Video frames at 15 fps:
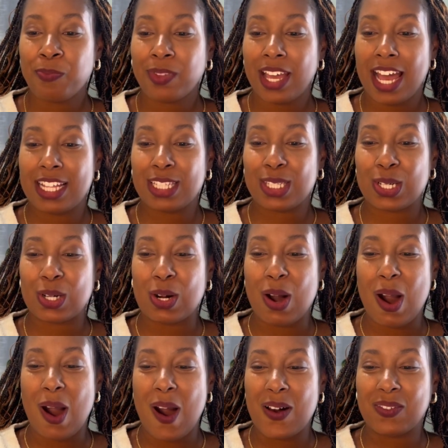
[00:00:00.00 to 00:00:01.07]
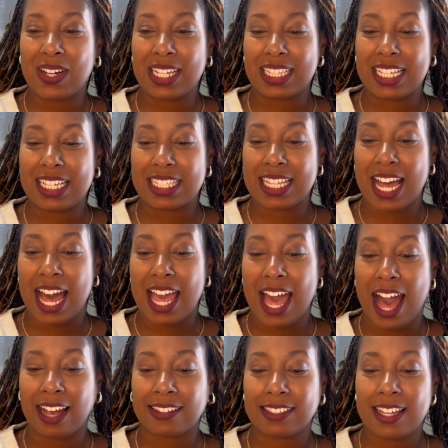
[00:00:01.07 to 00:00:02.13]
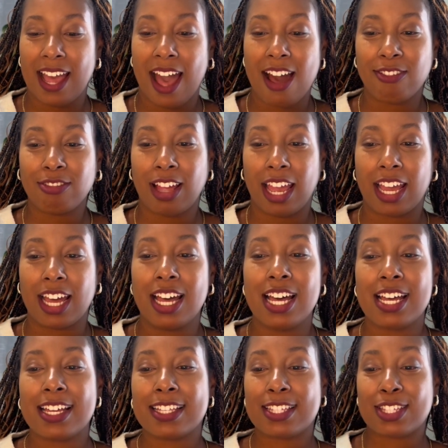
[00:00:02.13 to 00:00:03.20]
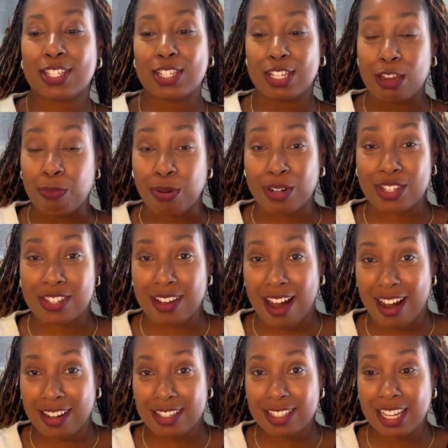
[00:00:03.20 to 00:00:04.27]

And so on my list, I actually have like slipper socks.